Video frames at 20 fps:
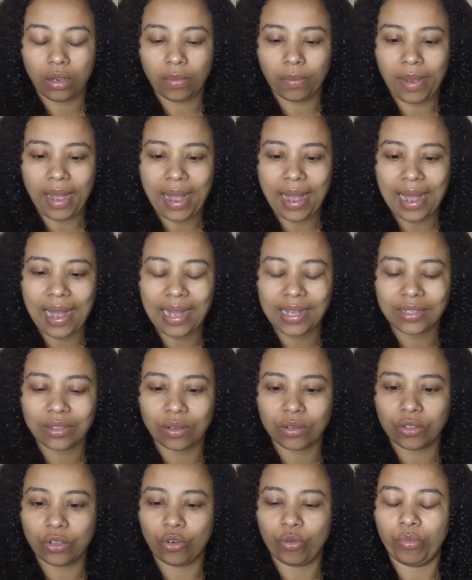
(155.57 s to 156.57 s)
My eyes are
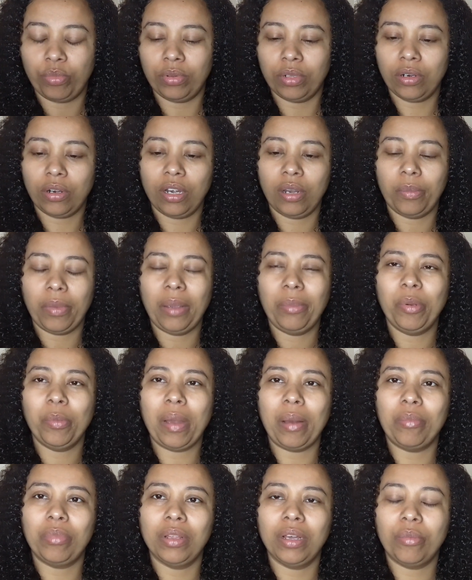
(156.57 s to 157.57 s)
so blurry. Maybe
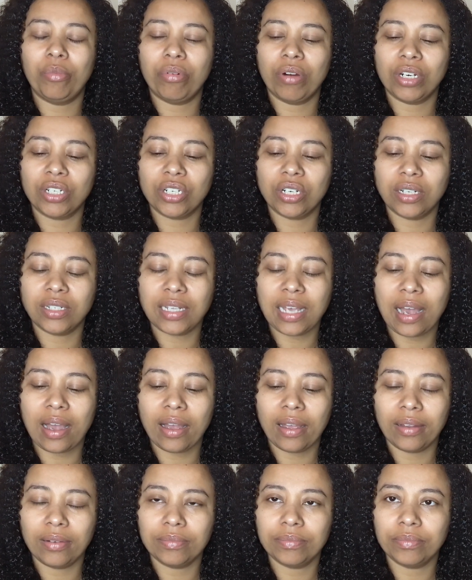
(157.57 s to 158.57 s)
my blood pressure is
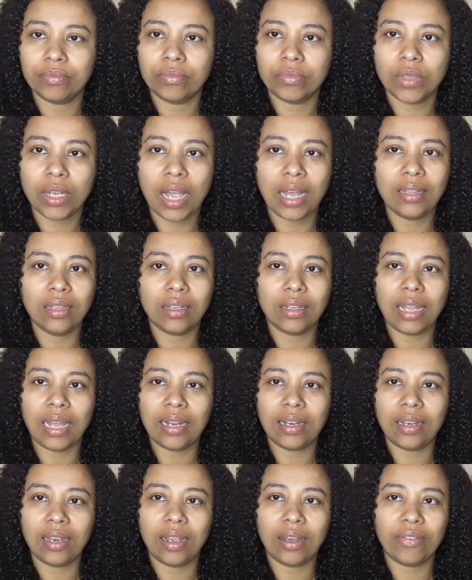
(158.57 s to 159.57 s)
high. I look
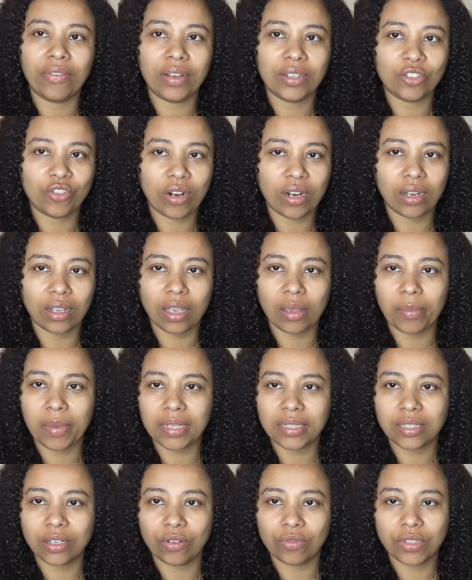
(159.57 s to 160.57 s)
like death. I try to get
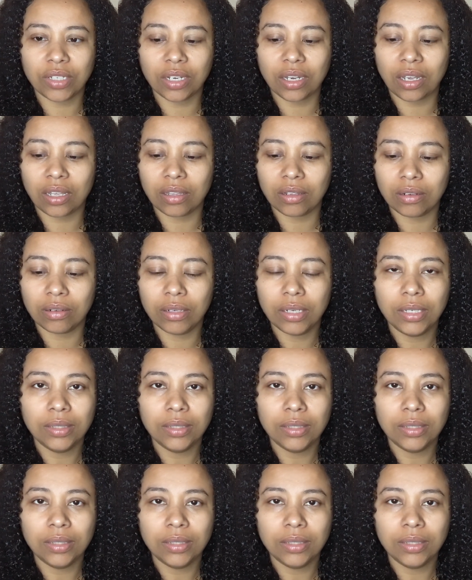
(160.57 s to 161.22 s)
myself together.